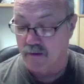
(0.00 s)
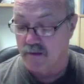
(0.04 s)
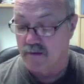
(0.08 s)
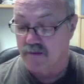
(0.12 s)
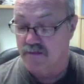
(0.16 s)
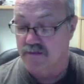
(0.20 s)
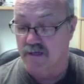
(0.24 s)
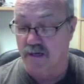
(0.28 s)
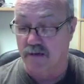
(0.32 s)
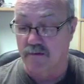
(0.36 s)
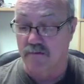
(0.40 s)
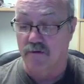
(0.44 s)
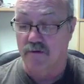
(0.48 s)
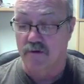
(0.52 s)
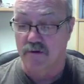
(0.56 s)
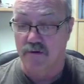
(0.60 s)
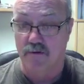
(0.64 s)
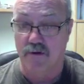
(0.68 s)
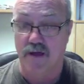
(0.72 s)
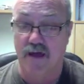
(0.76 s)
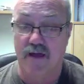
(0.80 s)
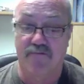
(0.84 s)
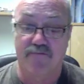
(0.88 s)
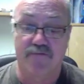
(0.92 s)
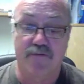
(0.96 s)
So
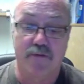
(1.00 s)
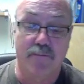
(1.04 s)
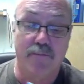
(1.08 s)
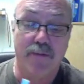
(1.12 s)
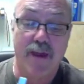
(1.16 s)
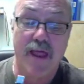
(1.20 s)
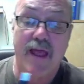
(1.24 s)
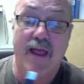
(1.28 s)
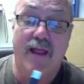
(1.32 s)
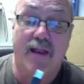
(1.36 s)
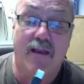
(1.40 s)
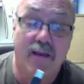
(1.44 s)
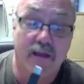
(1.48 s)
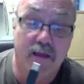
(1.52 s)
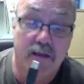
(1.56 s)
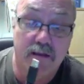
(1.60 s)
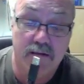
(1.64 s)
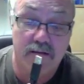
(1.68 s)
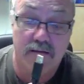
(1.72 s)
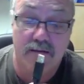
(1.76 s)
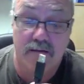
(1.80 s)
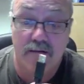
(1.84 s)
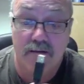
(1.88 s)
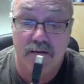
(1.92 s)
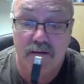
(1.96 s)
you have the black
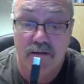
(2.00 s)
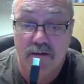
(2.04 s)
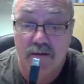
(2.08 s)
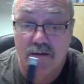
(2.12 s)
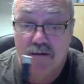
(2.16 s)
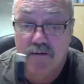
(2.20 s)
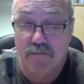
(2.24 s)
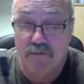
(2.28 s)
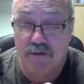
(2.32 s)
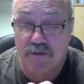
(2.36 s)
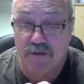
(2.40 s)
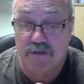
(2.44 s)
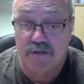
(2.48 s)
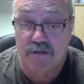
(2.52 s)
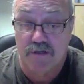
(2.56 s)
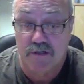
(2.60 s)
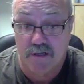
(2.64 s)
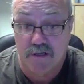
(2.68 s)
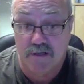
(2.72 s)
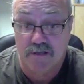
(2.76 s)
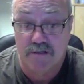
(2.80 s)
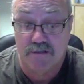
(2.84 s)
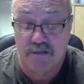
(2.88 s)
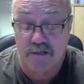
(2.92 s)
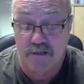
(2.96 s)
lead, which
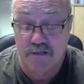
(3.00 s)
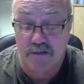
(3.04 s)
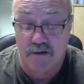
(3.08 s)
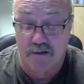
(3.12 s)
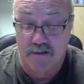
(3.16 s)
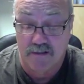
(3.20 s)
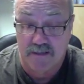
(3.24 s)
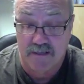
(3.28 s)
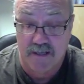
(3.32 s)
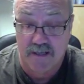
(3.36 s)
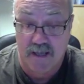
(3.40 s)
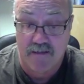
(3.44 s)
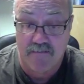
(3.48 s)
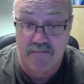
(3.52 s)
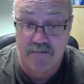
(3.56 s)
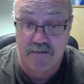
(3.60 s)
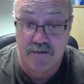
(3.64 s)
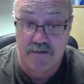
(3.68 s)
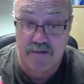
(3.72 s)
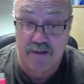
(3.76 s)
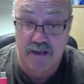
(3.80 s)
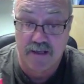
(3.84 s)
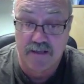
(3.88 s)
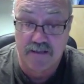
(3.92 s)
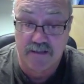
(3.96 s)
is designed to carry
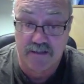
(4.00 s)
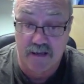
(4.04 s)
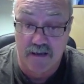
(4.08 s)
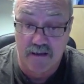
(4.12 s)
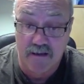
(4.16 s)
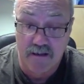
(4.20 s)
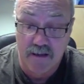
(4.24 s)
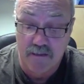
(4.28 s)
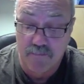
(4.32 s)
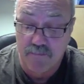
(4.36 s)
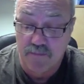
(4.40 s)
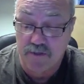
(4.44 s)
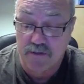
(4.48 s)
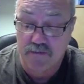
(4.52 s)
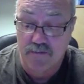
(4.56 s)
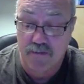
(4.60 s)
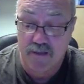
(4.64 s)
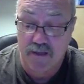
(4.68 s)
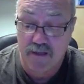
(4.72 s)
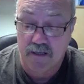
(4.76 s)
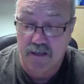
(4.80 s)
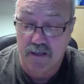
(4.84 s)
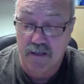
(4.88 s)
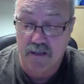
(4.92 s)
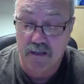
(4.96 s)
the data
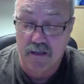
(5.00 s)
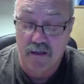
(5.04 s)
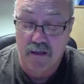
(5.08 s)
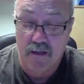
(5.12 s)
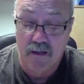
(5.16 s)
between the